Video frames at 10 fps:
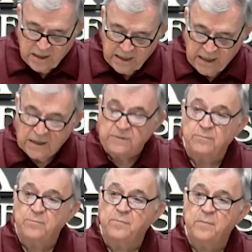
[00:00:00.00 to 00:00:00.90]

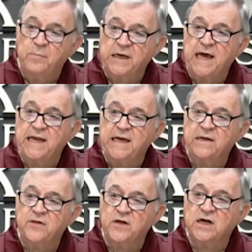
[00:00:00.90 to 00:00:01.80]
in
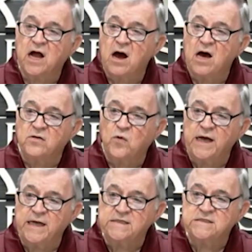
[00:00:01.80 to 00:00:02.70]
beginning the
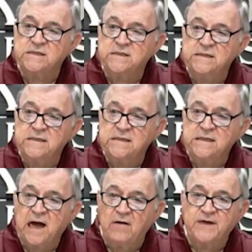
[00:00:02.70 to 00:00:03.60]
conquest
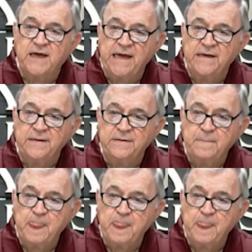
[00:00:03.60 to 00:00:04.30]
of Canaan.